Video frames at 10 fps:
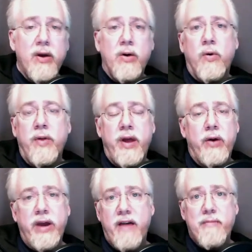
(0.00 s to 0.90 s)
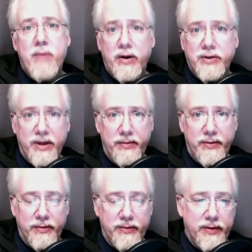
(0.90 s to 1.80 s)
or they only have mild
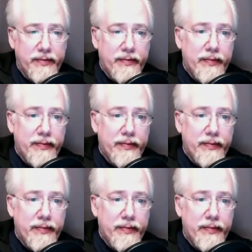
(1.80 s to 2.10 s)
symptoms.